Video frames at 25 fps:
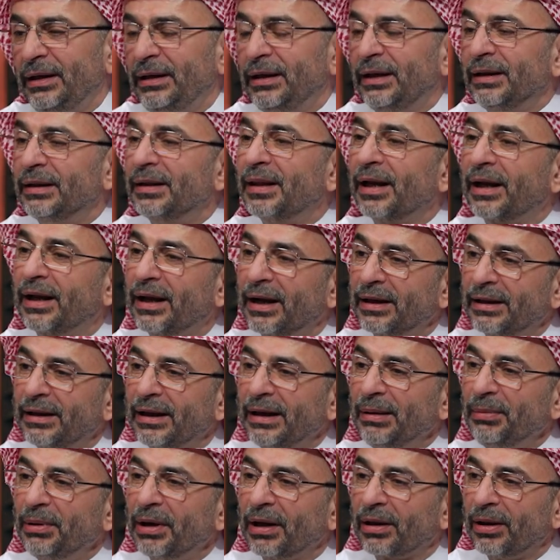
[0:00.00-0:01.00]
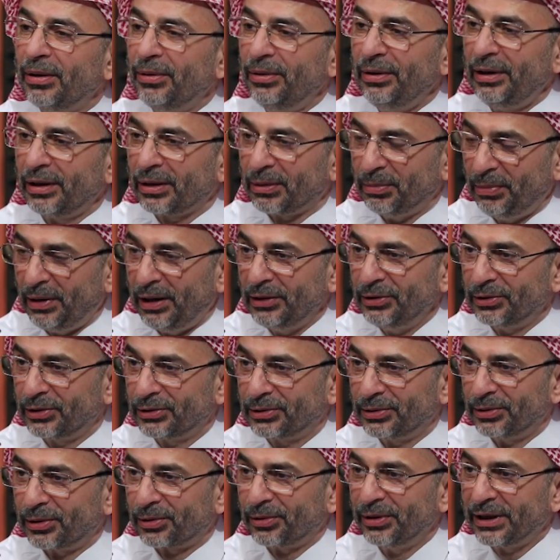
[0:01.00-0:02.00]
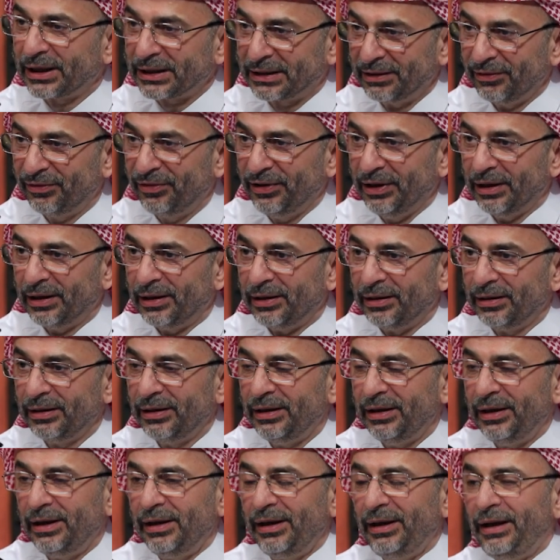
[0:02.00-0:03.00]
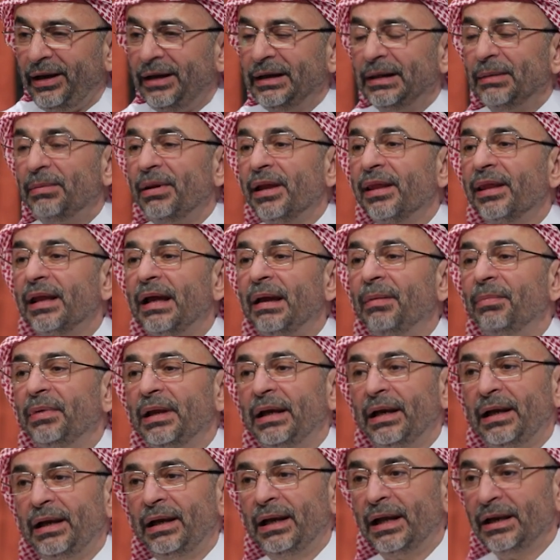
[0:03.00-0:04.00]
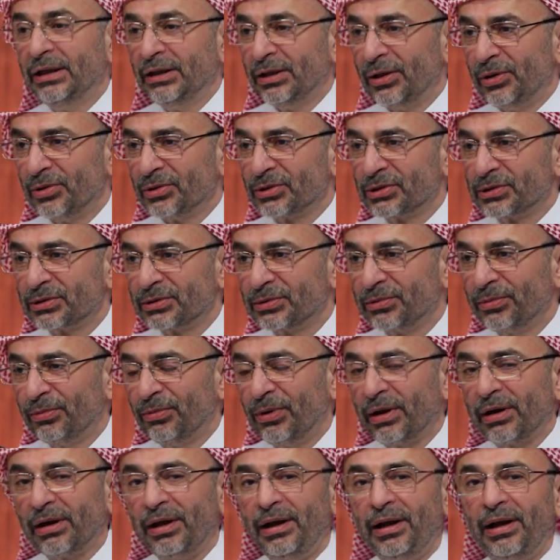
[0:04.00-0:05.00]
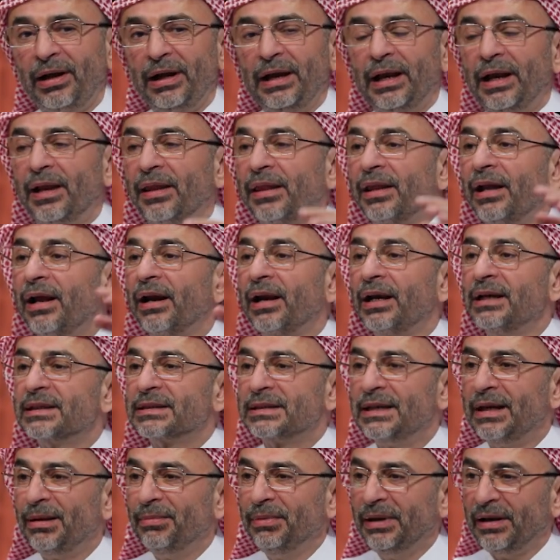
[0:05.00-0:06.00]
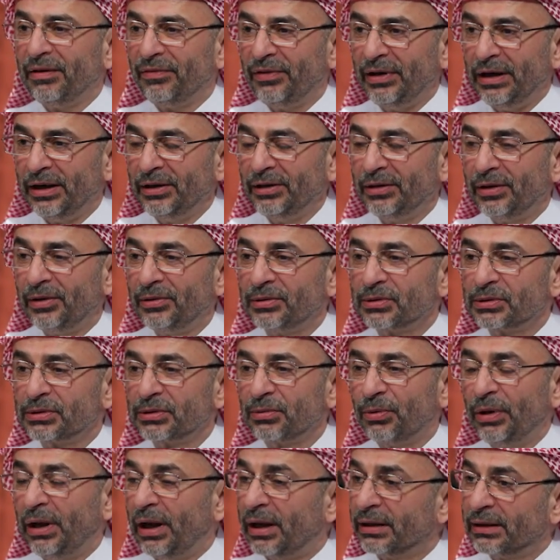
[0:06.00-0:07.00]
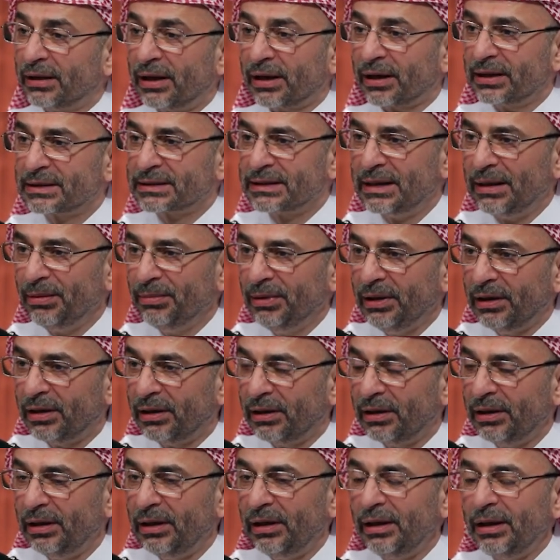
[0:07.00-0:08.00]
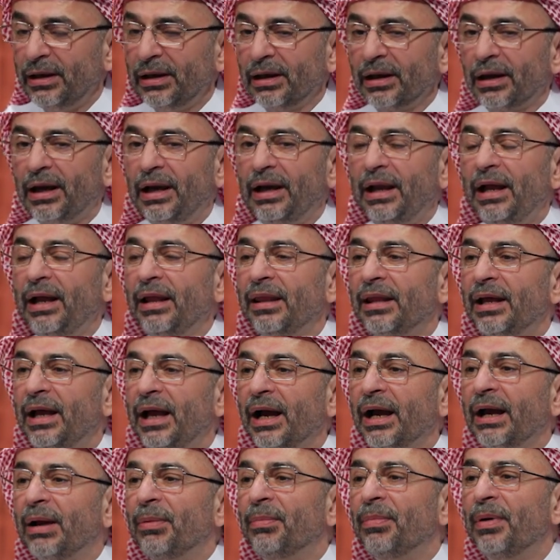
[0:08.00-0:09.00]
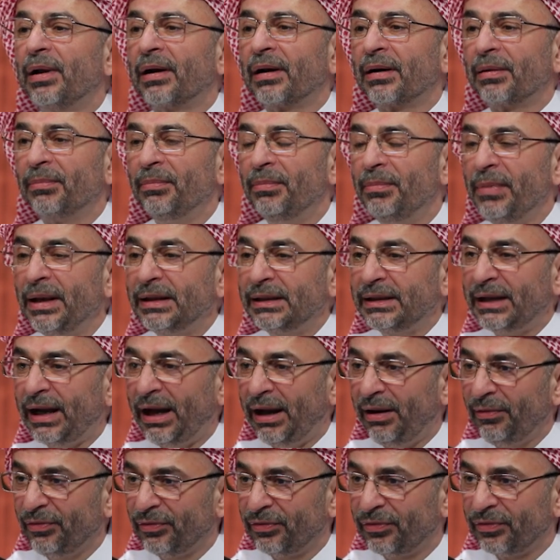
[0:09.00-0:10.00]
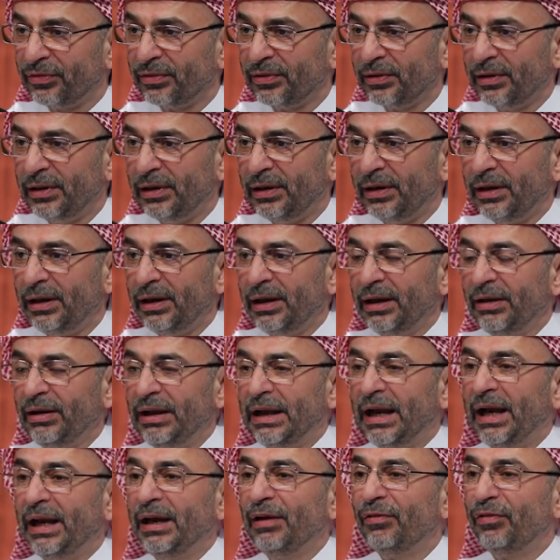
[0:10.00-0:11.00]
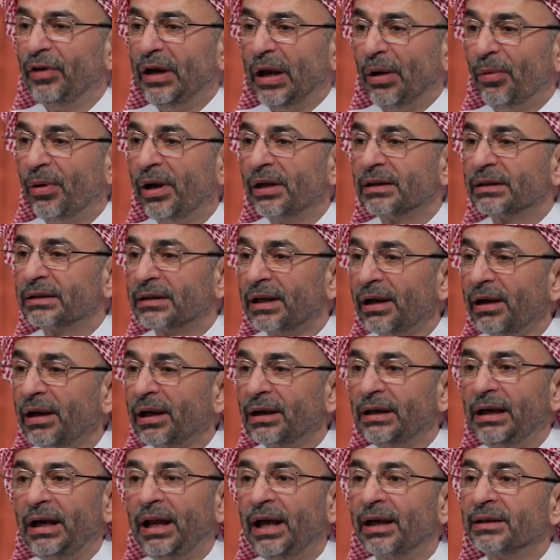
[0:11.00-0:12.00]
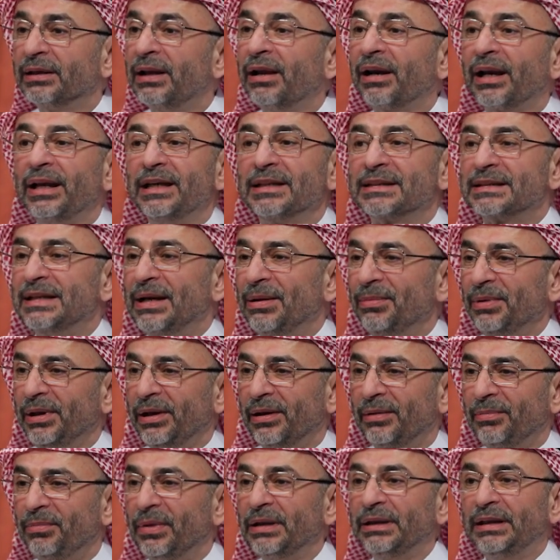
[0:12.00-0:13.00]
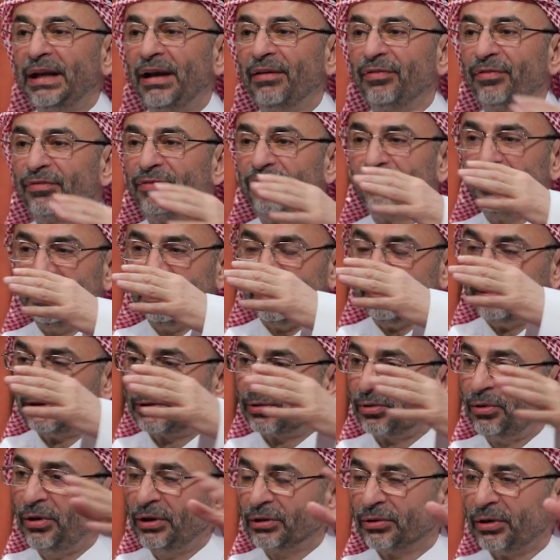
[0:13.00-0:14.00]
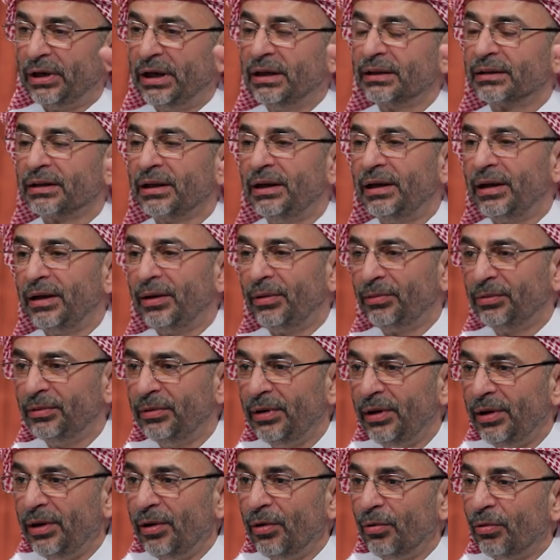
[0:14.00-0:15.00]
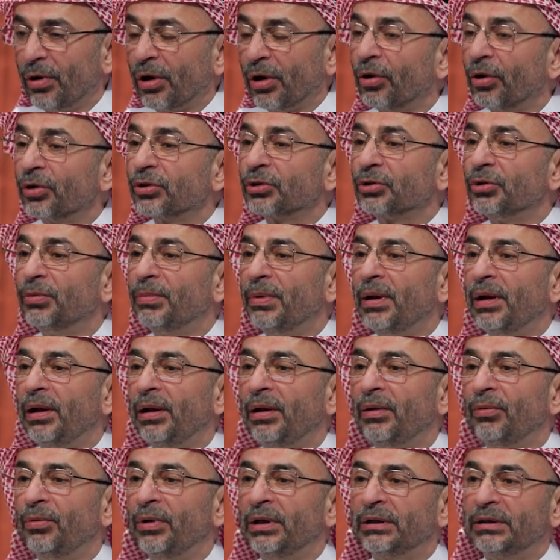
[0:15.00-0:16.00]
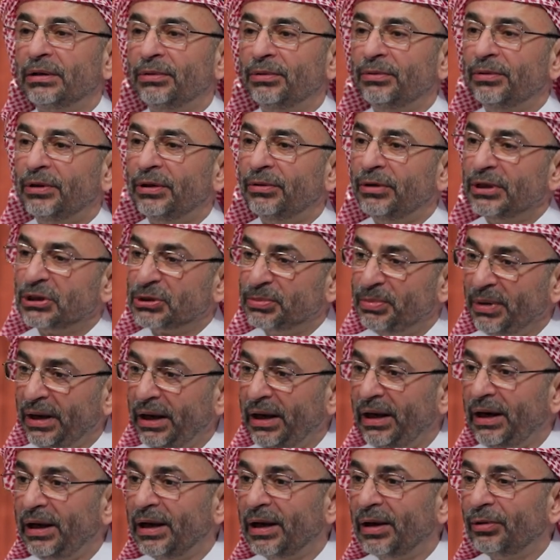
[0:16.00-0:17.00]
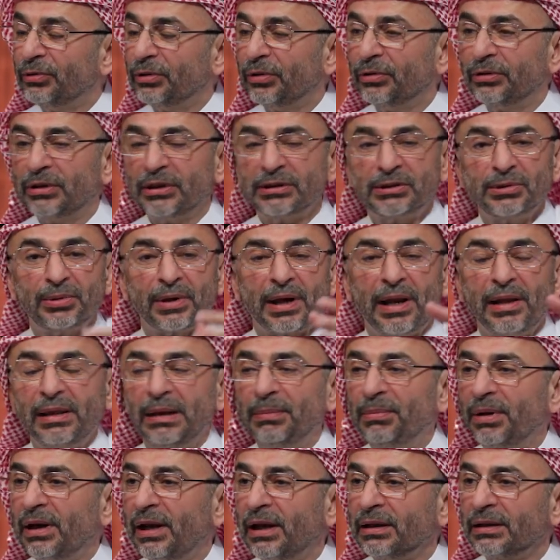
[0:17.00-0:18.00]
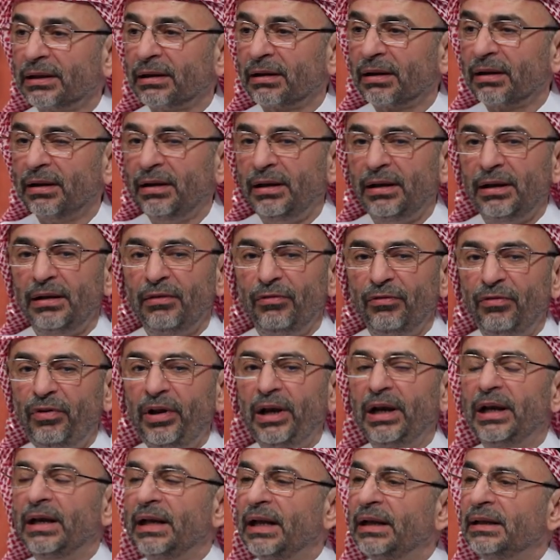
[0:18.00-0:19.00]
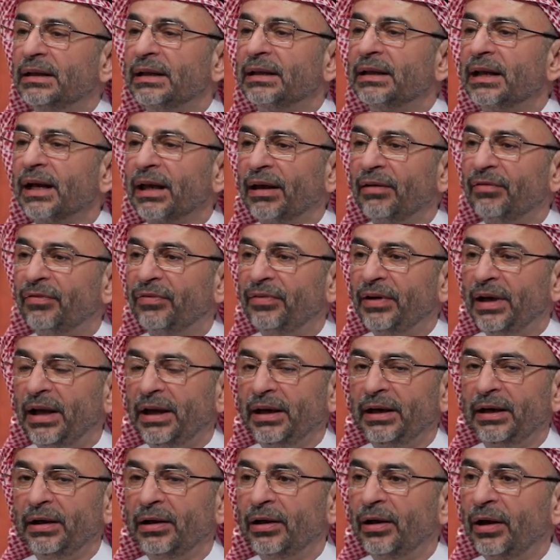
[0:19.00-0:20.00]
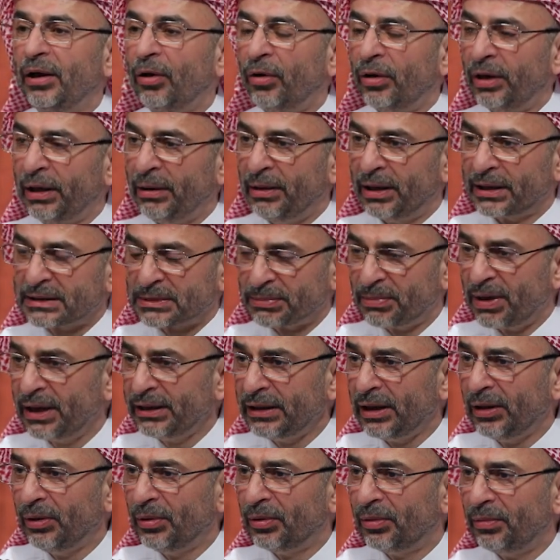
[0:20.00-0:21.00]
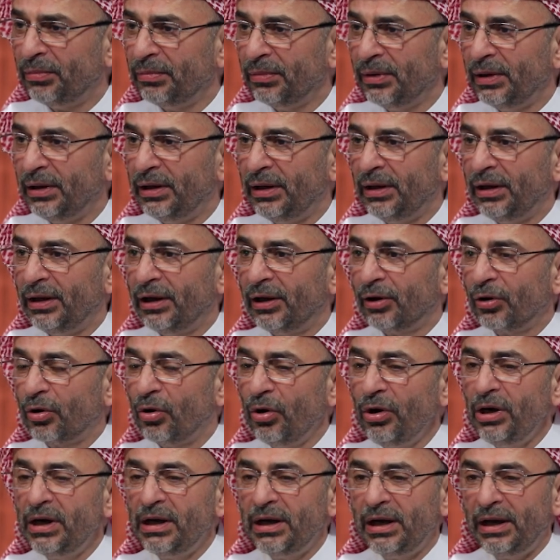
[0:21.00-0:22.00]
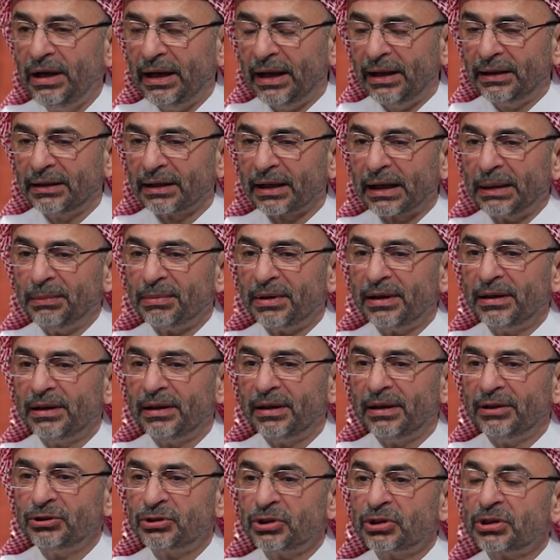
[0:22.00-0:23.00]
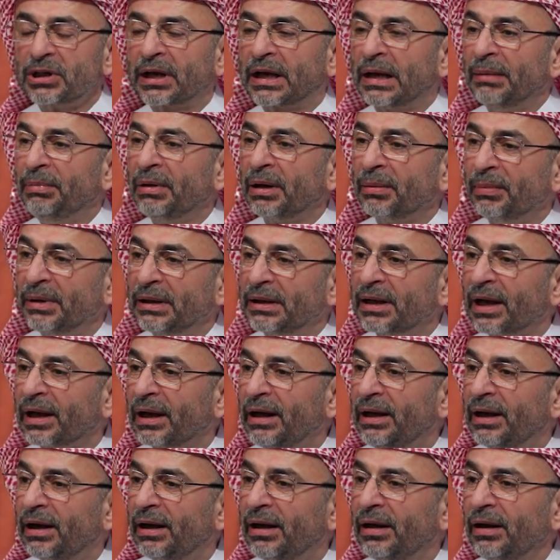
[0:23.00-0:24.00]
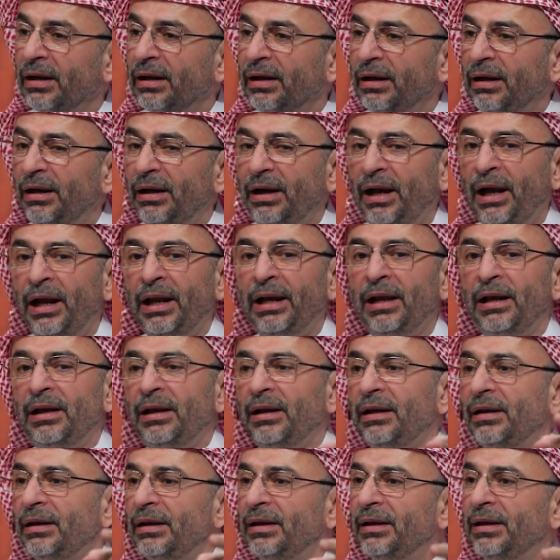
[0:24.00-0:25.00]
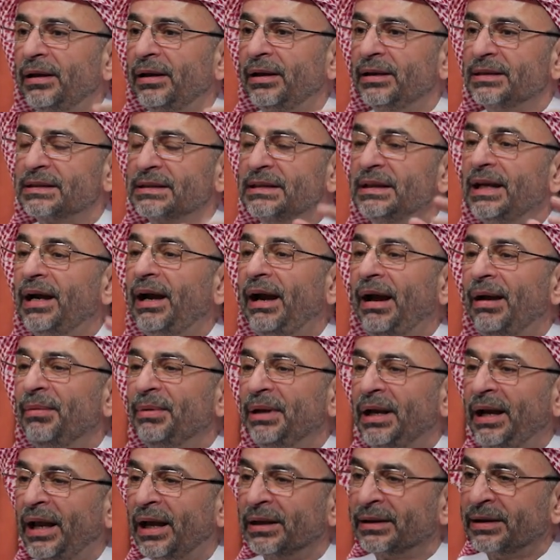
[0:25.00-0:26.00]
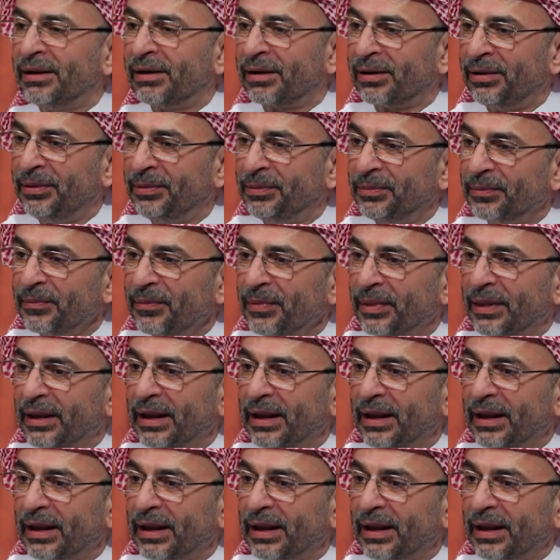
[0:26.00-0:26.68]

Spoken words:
you reminded me, Doctor, of what Iqbal said, and I will conclude with it. When he visited Andalusia and saw the Islamic monuments and civilization, he said, "This is the greatest open-air museum of Islamic civilization. When you visit Toledo, Seville, and these regions, you truly stand in awe. Today, a significant part of Spain's economy relies on tourism, much of which is driven by Islamic